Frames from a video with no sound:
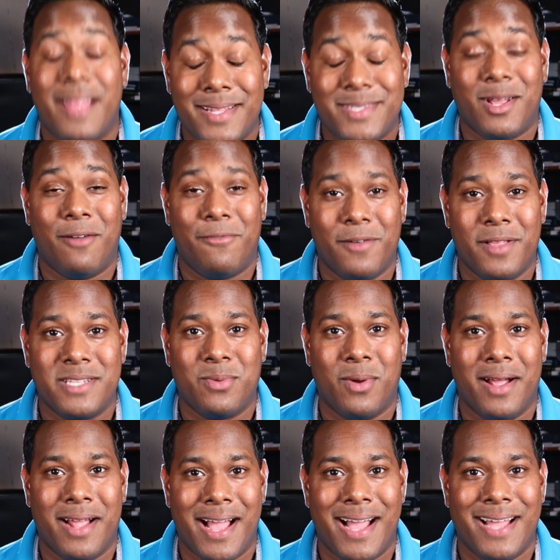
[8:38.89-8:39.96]
that's all for this
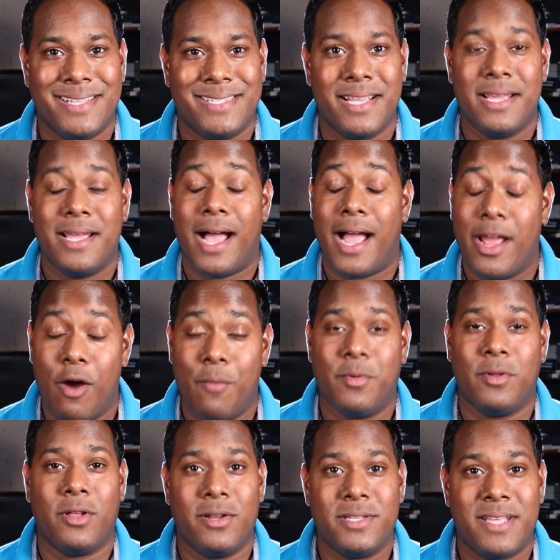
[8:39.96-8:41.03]
one, guys. I hope
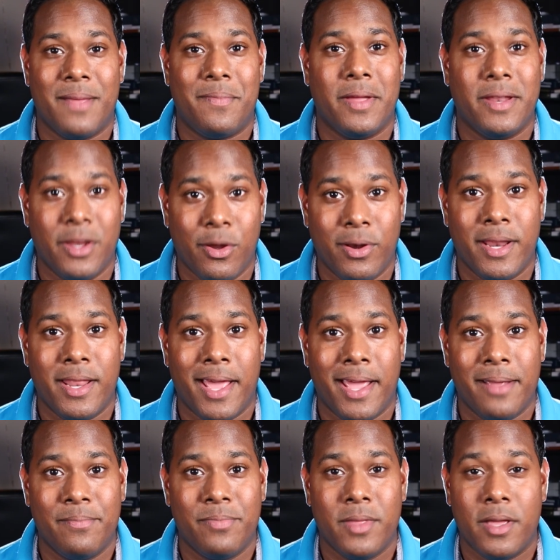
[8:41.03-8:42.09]
you learned something new
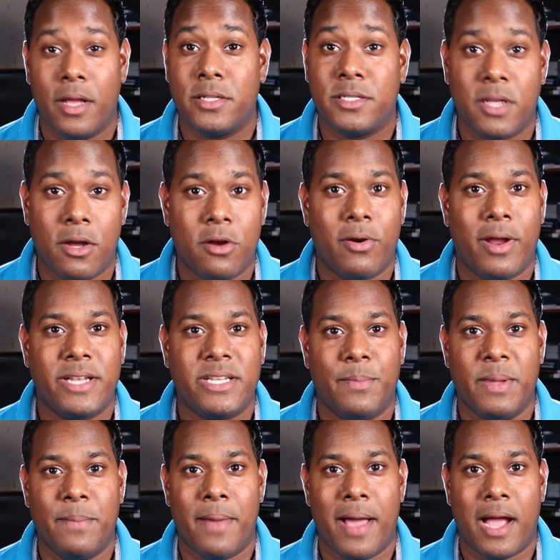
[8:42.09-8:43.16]
today. It's so great to
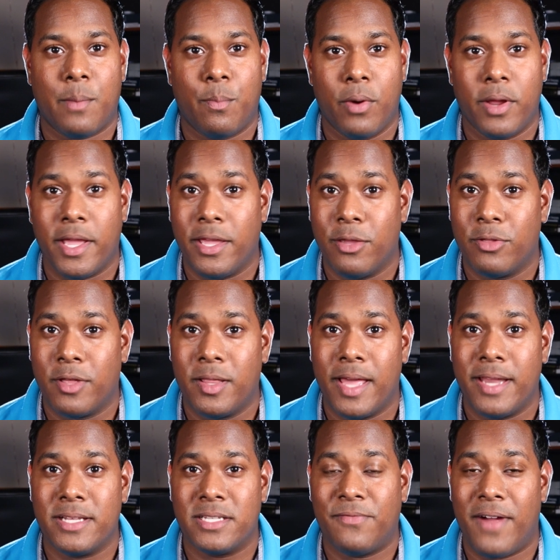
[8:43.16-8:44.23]
be back bringing you the
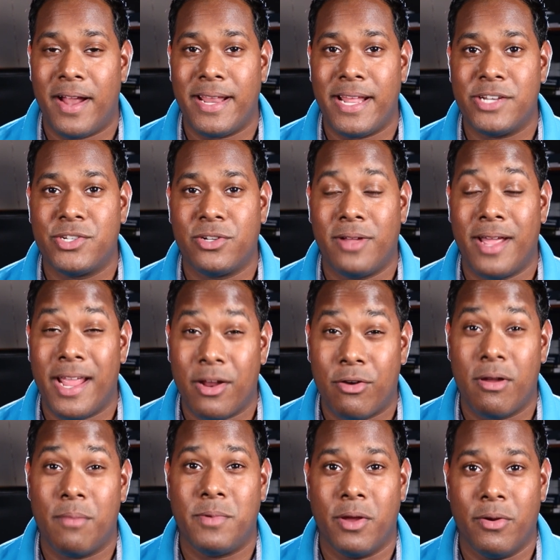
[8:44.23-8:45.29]
latest financial and
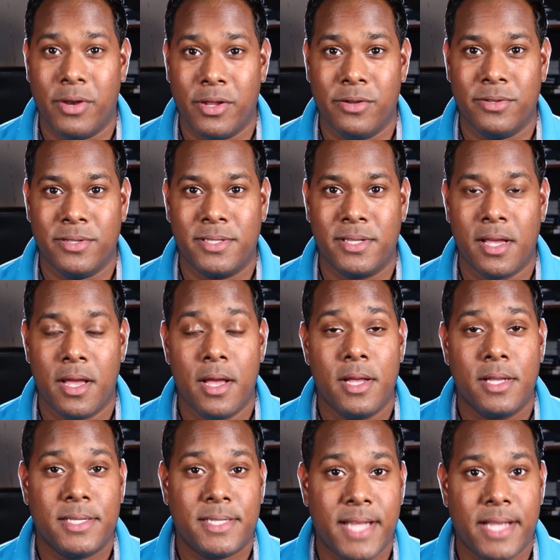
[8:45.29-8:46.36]
crypto news.
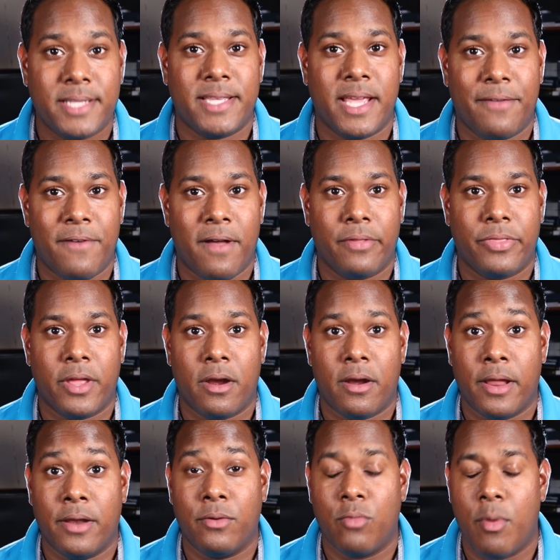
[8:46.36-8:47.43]
Stay safe out there
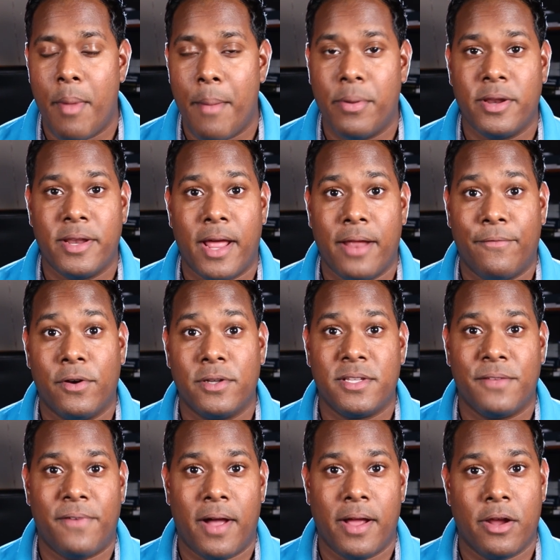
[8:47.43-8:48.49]
and remember to
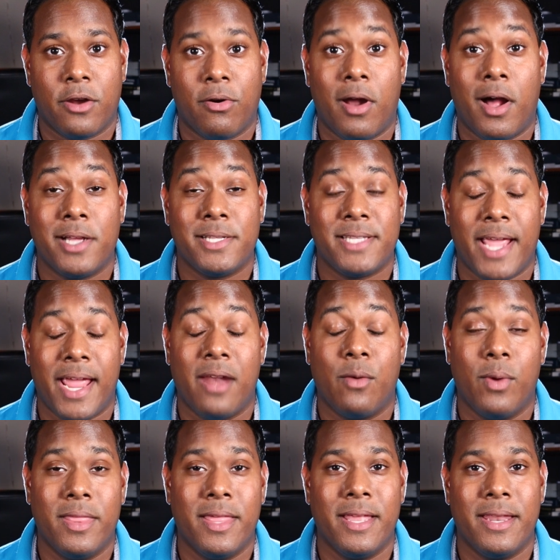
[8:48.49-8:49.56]
diversify across and
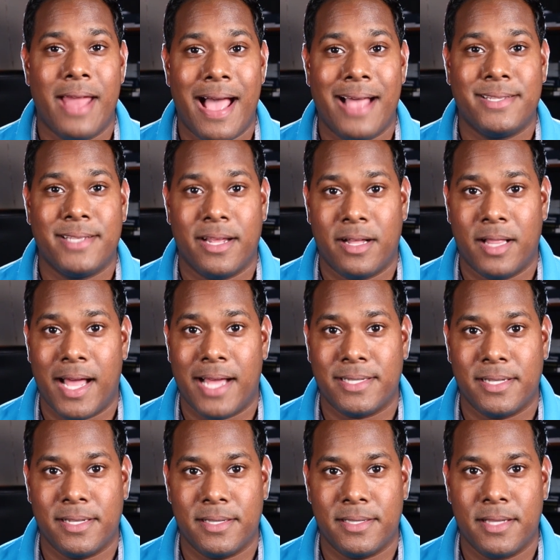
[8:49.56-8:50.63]
within asset
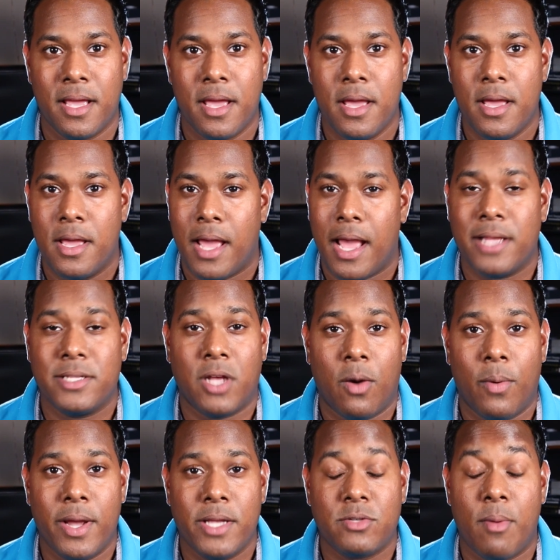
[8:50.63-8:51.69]
classes. As
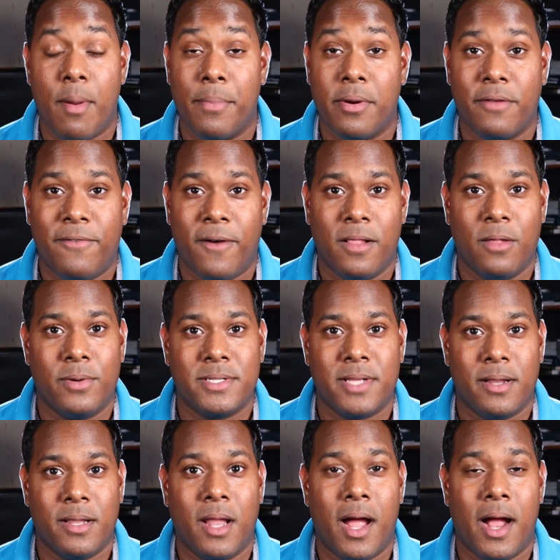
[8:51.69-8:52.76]
always, remember to follow us
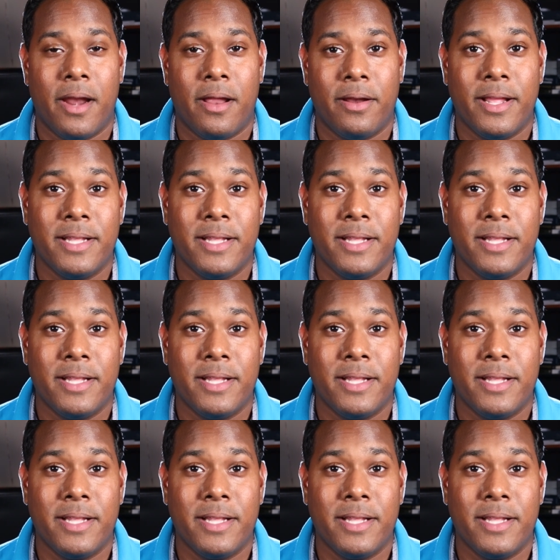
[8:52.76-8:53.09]
online on